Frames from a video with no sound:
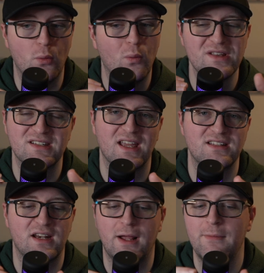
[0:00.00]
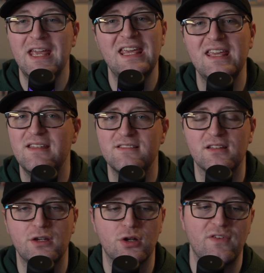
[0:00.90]
once again today. He
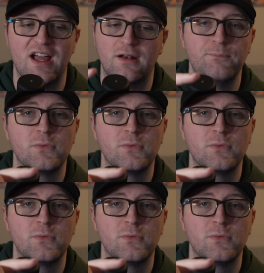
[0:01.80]
easily could have had